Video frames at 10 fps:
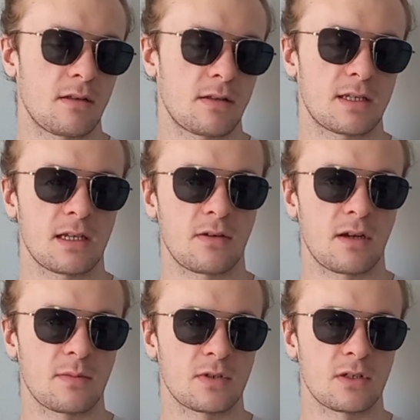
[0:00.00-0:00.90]
10
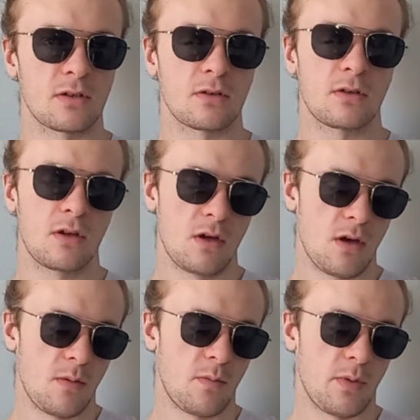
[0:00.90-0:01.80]
grams, you know,
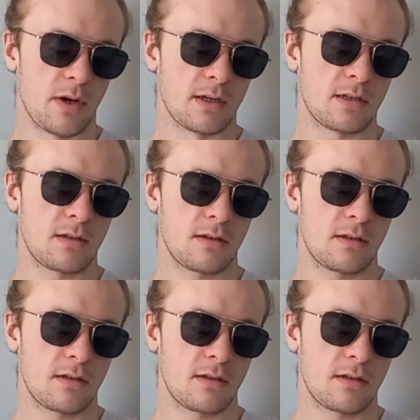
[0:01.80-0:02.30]
but